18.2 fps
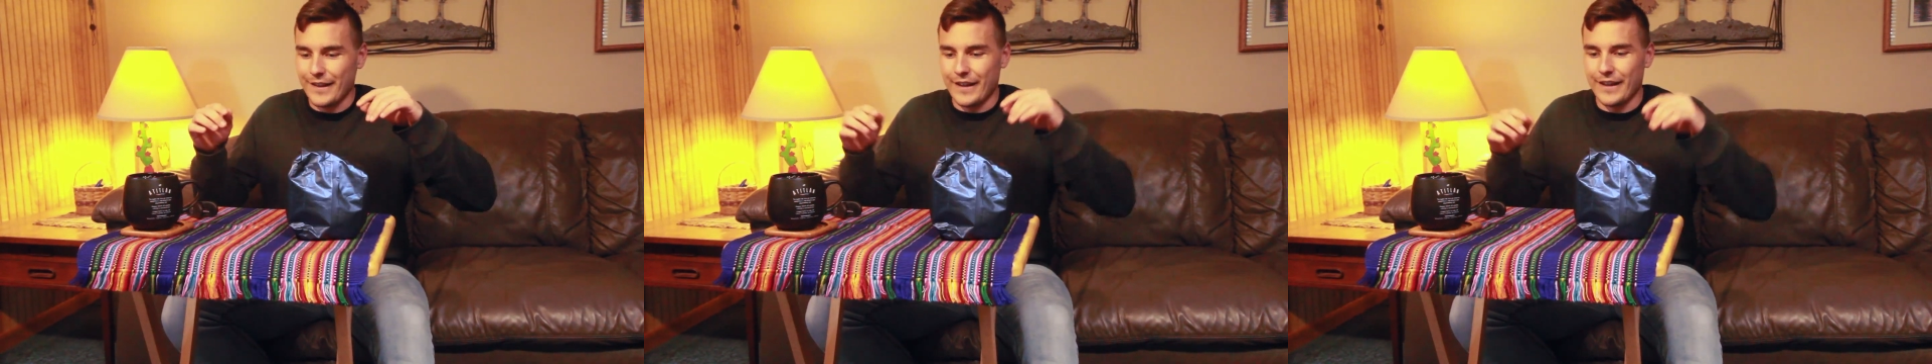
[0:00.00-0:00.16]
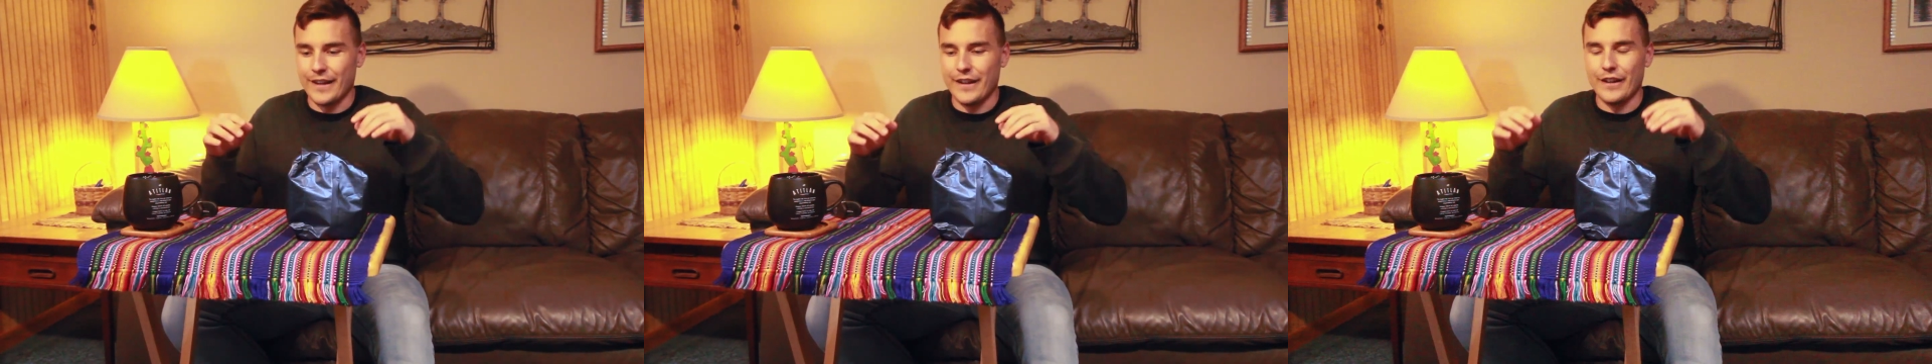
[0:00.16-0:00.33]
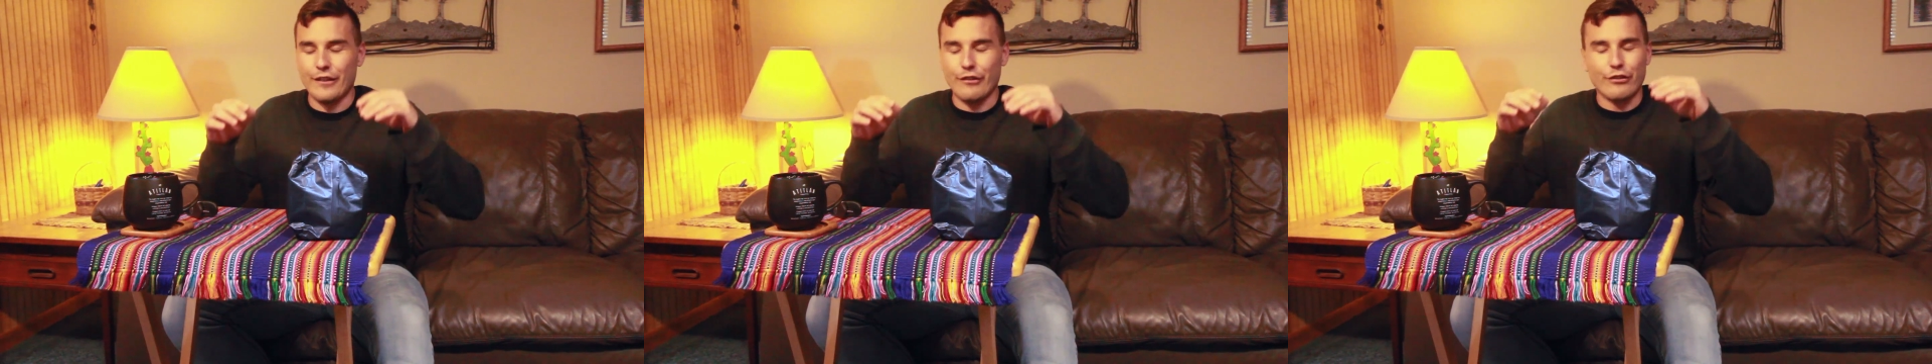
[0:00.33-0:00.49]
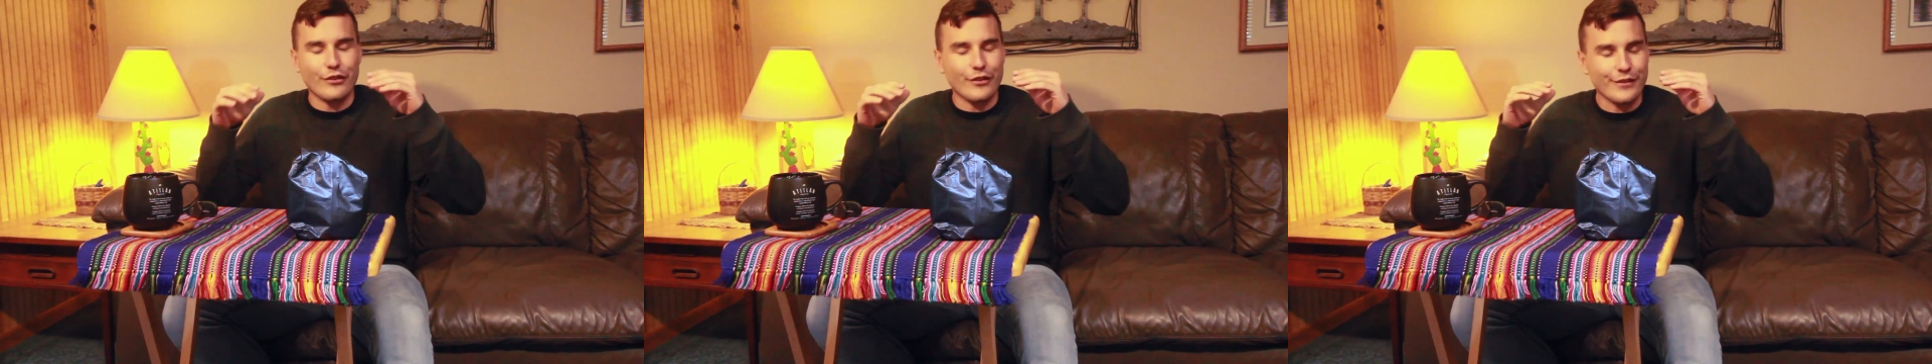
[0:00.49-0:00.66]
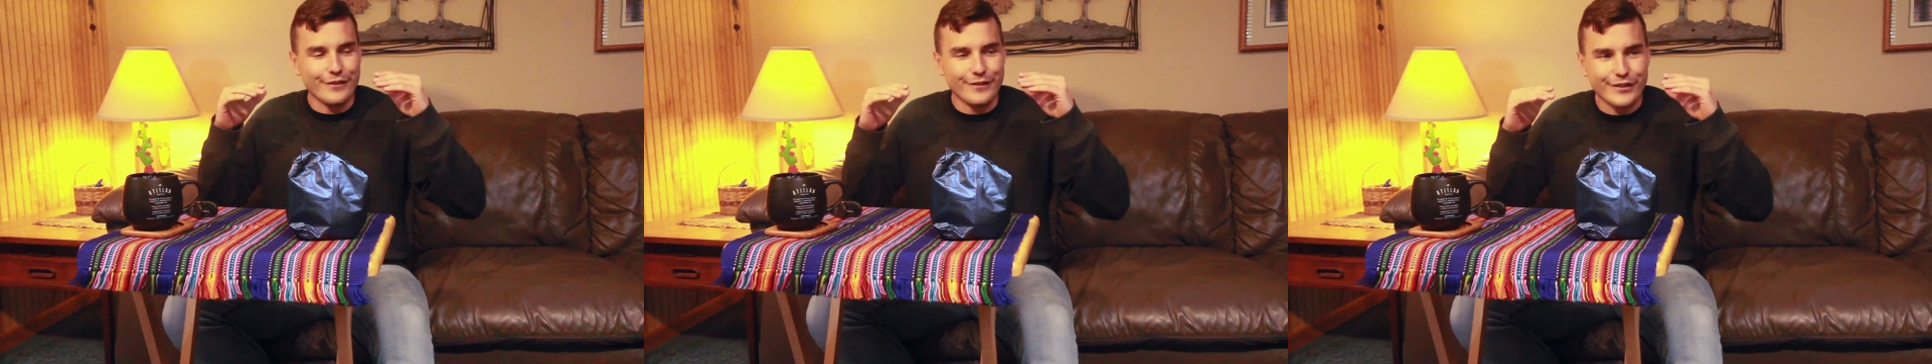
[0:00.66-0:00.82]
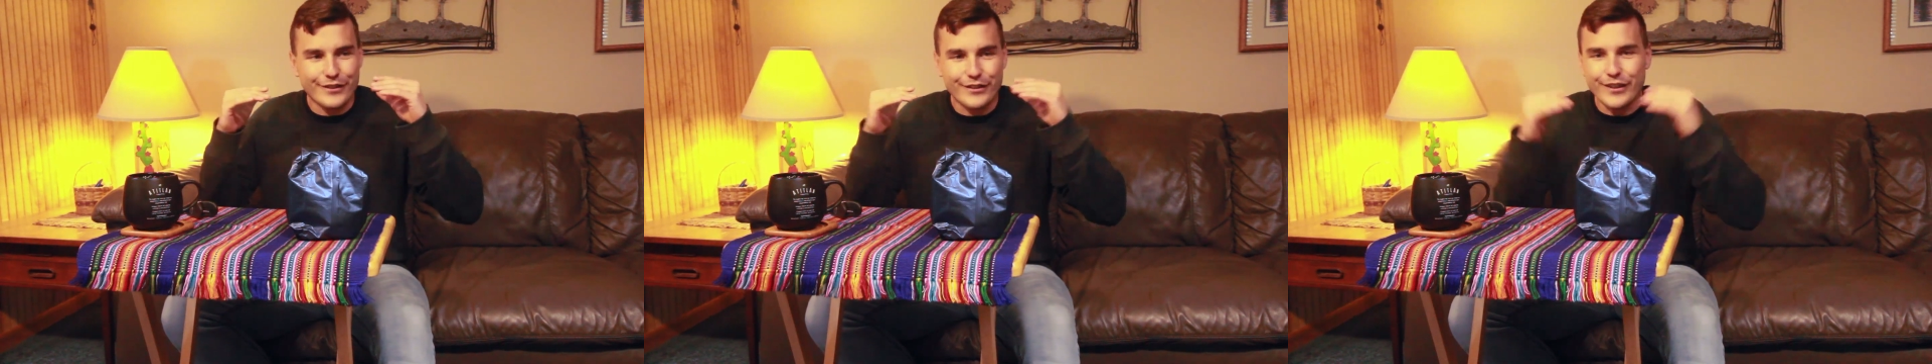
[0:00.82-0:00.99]
is
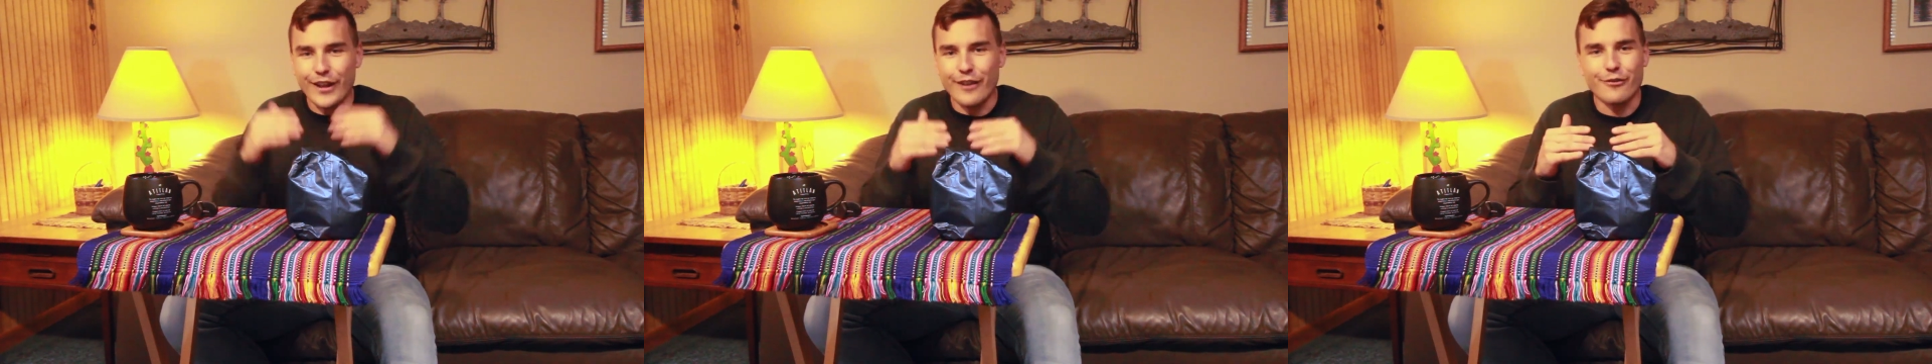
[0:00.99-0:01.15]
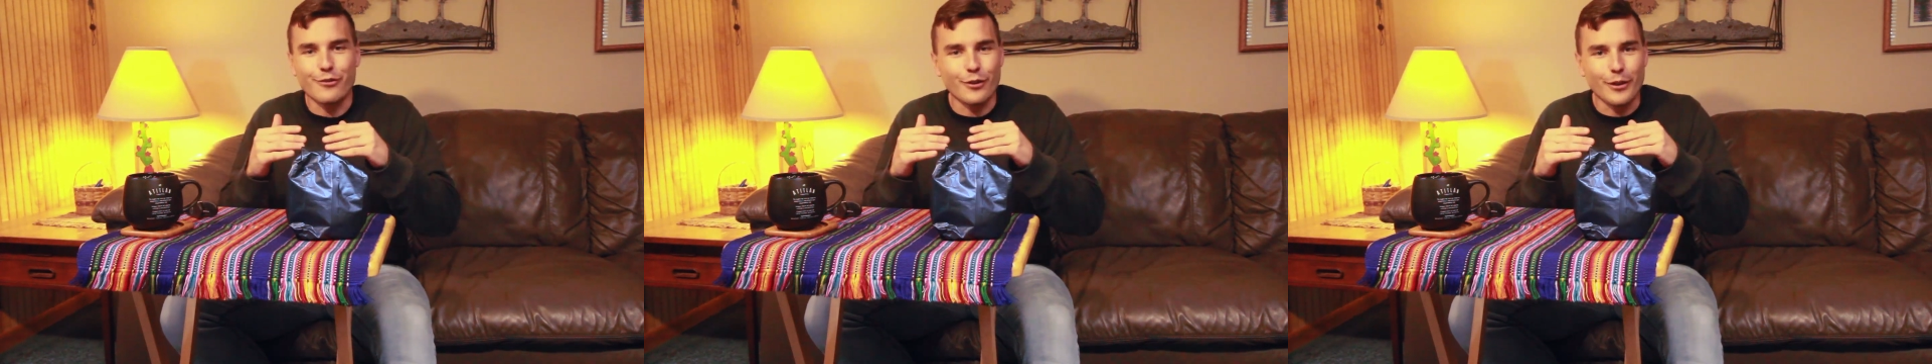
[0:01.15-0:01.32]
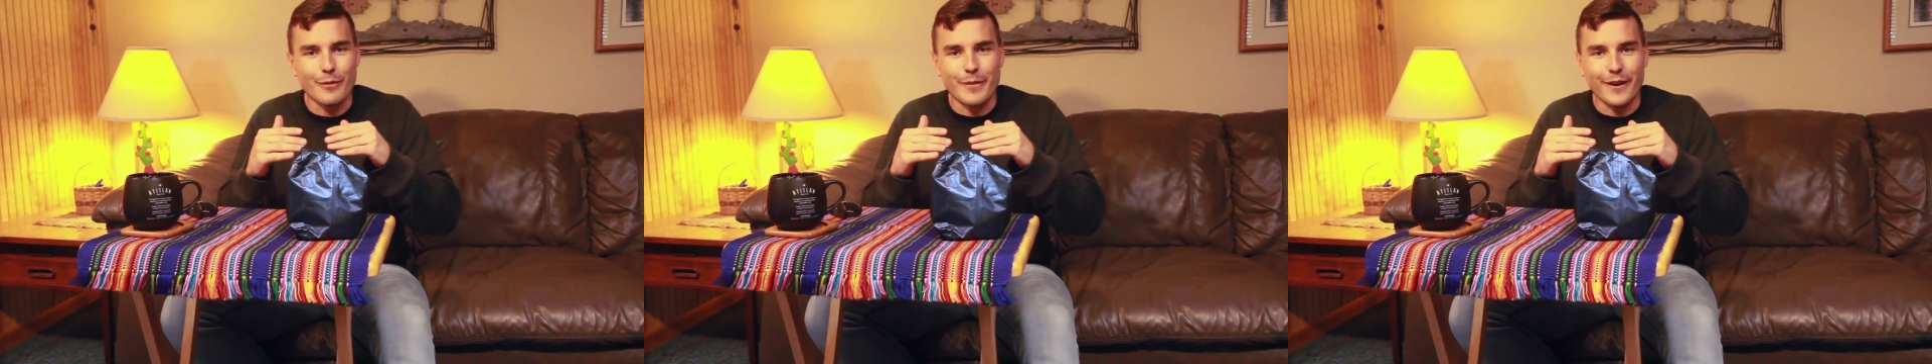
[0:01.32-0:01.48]
Central